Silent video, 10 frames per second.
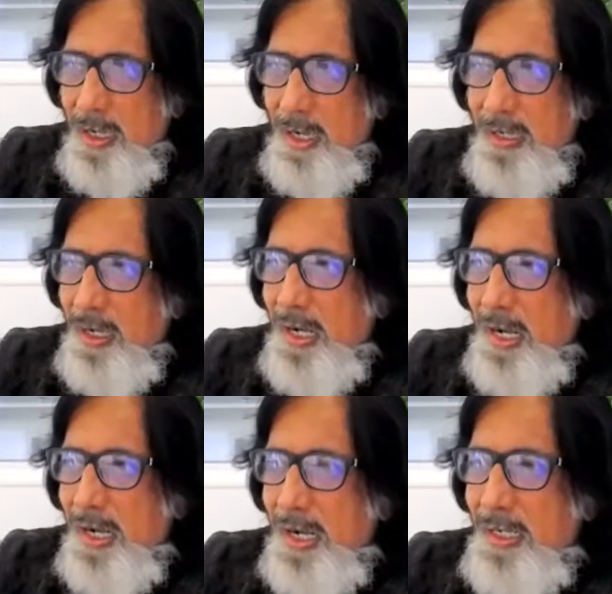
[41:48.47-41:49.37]
and
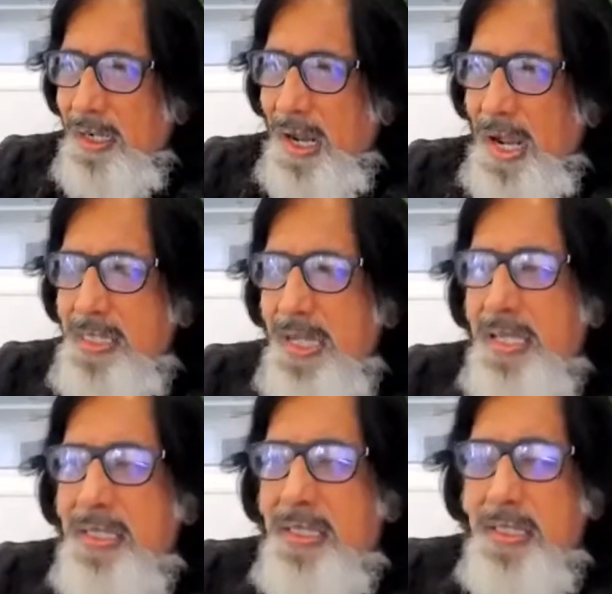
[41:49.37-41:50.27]
as an
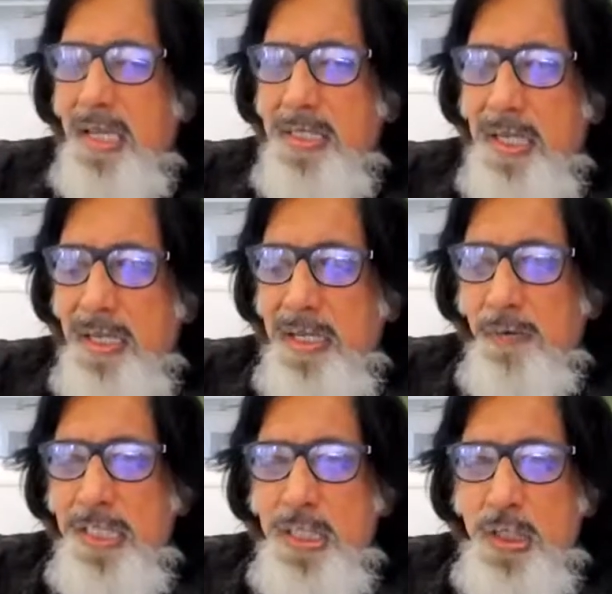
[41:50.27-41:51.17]
exercise, I think
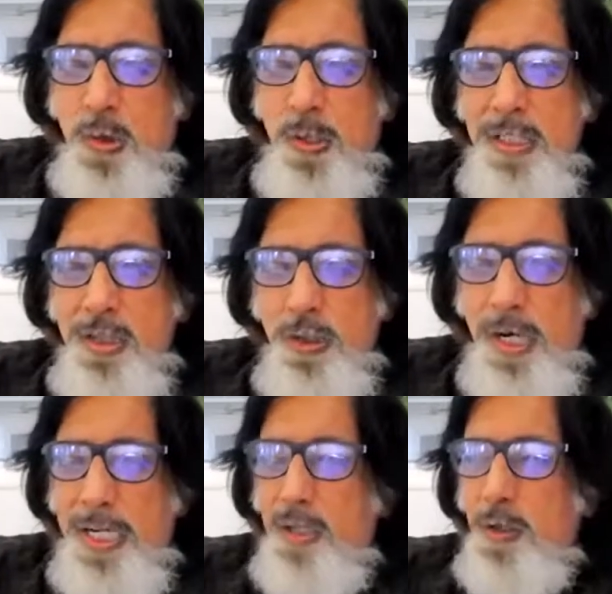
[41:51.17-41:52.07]
every student should
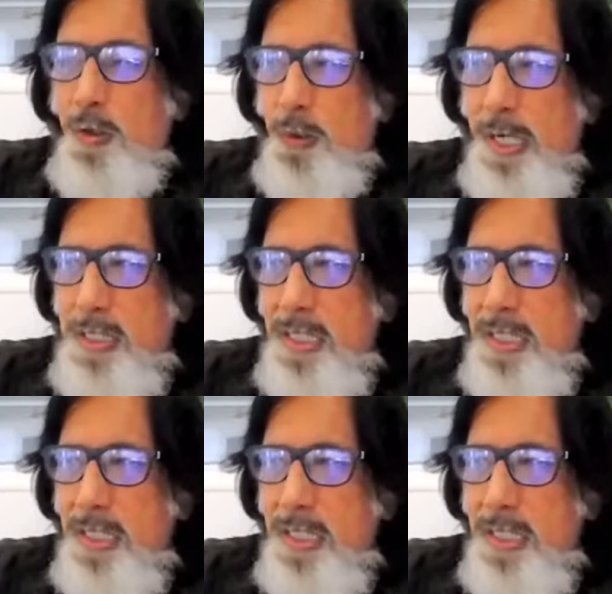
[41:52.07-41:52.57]
try to do that.